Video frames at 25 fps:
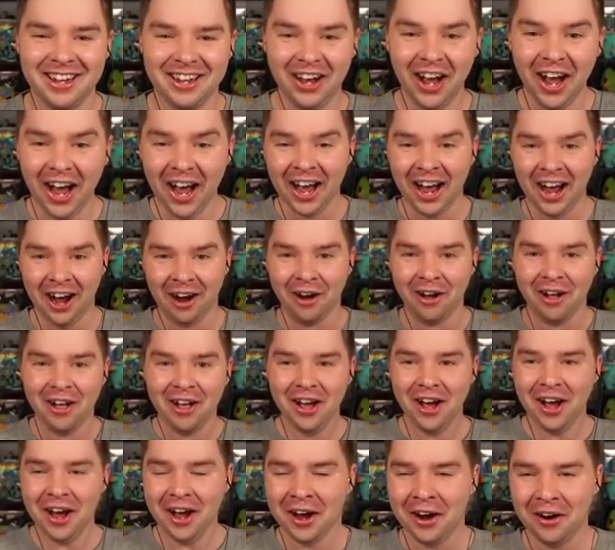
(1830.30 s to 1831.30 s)
oh,
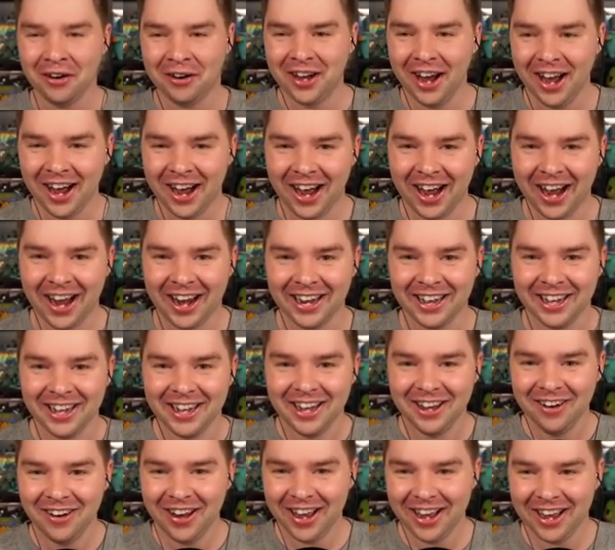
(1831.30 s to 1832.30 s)
oh god.
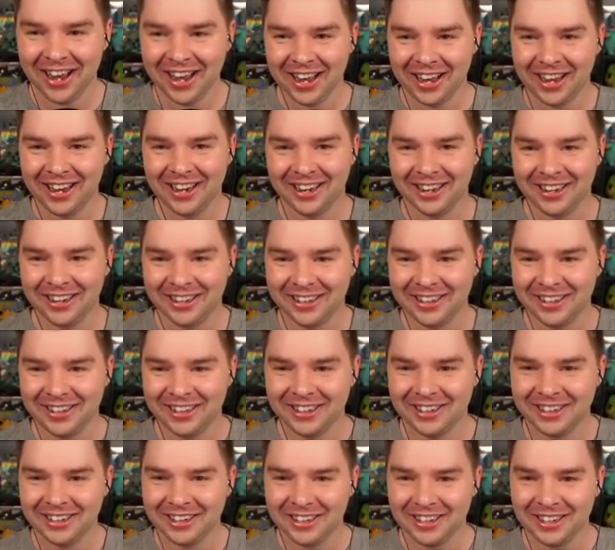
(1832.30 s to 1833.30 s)
Uh,
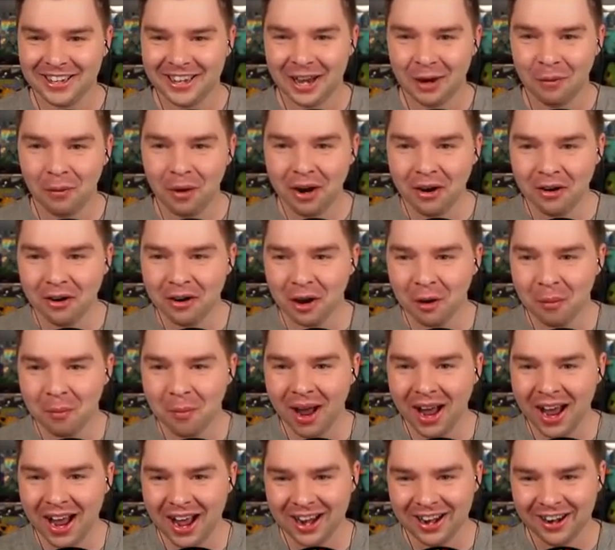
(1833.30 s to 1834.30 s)
where are your
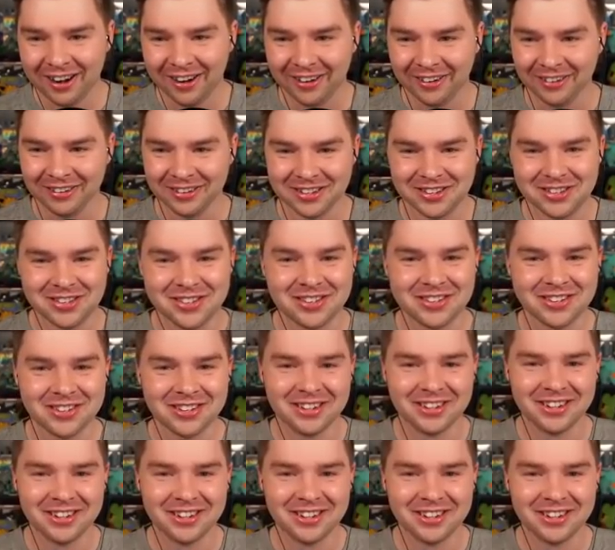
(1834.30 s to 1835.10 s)
manners?